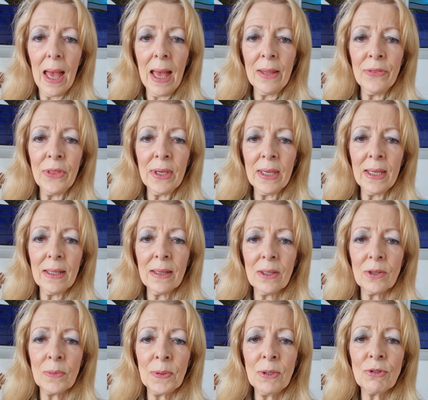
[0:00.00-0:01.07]
And the, the,
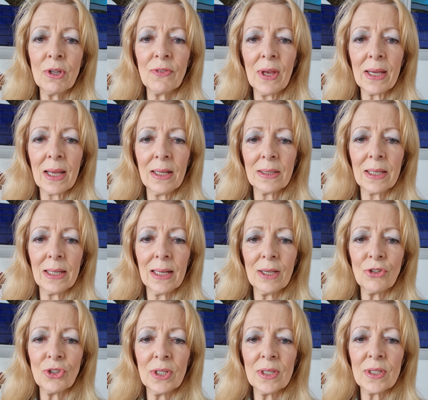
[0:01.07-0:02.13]
the, beauty of that
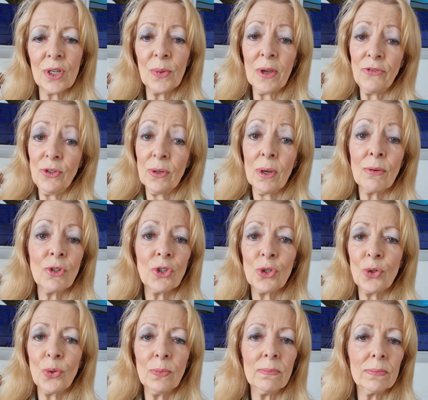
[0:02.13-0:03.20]
calculation is so if you go and
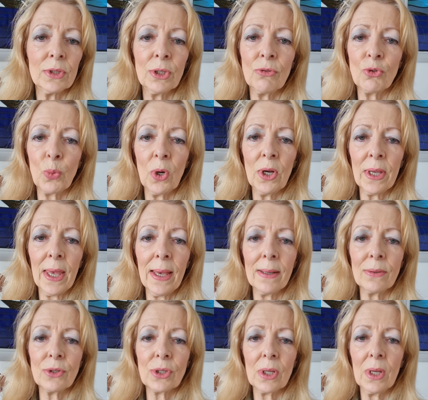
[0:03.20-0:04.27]
do huge
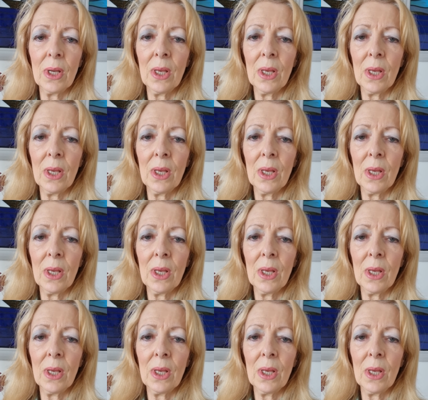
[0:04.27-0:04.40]
workout,